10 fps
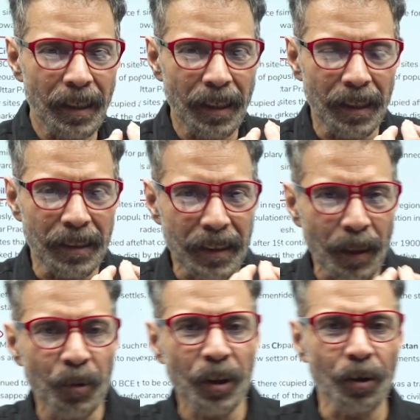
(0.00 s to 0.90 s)
a
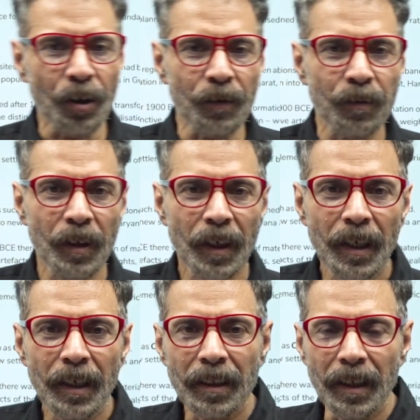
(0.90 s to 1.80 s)
summary of
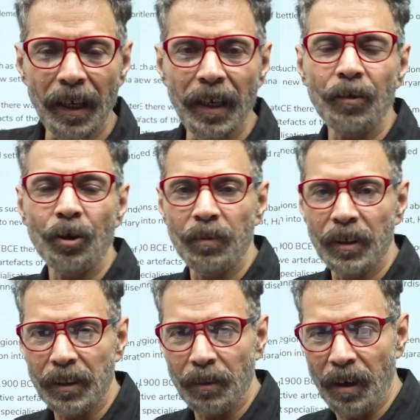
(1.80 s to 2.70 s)
the end of the
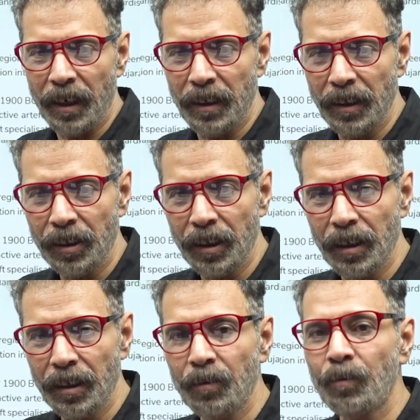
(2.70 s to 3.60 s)
civilization,